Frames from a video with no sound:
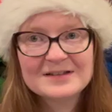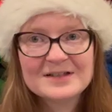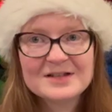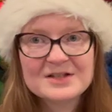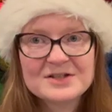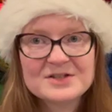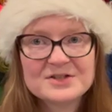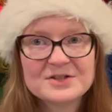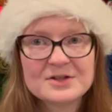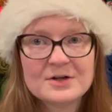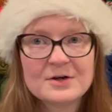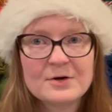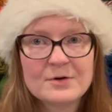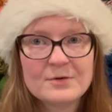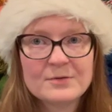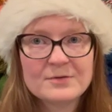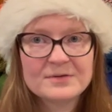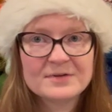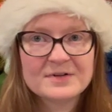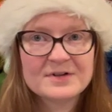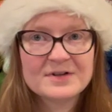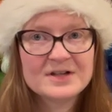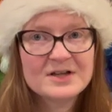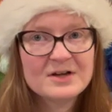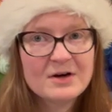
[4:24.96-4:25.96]
So
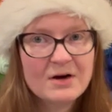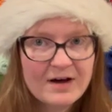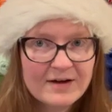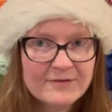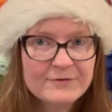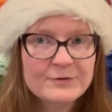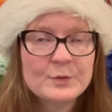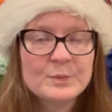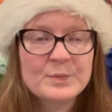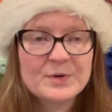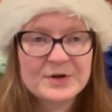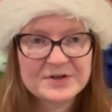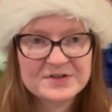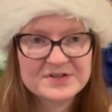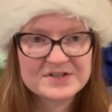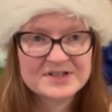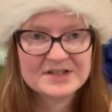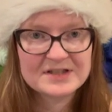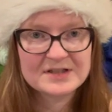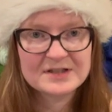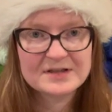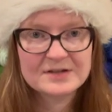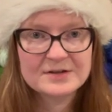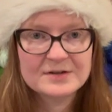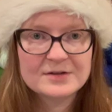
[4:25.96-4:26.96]
the awful
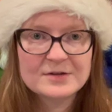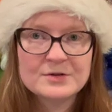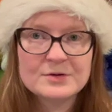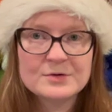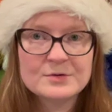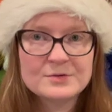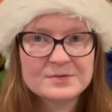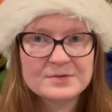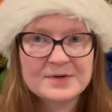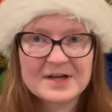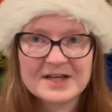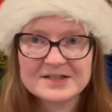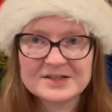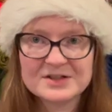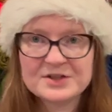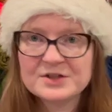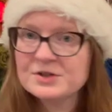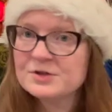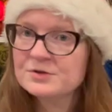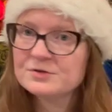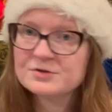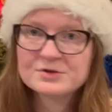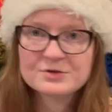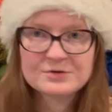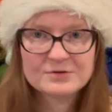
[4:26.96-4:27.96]
person who has a
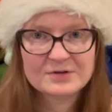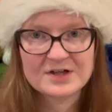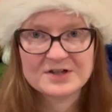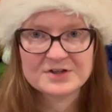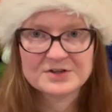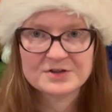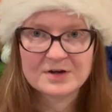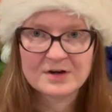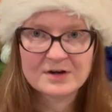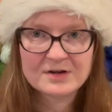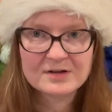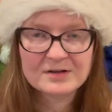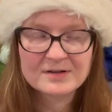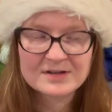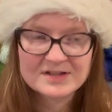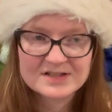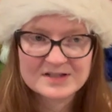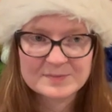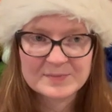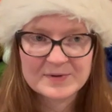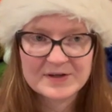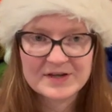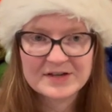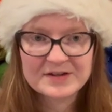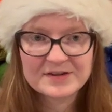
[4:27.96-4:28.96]
huge crush on
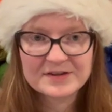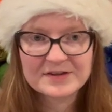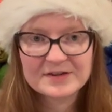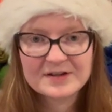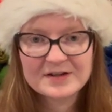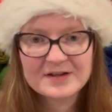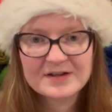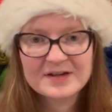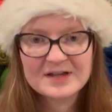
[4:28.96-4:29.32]
Elizabeth